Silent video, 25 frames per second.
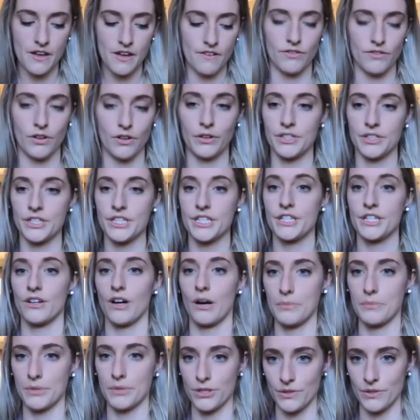volunteer
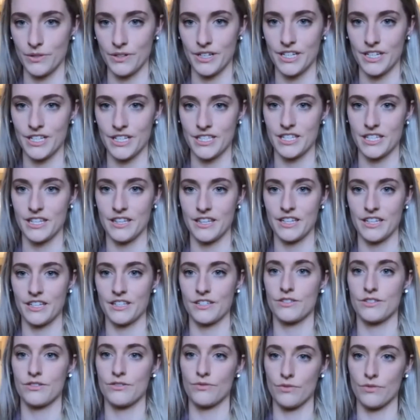opportunities and
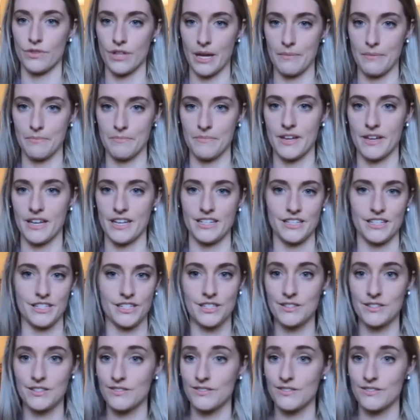things through them and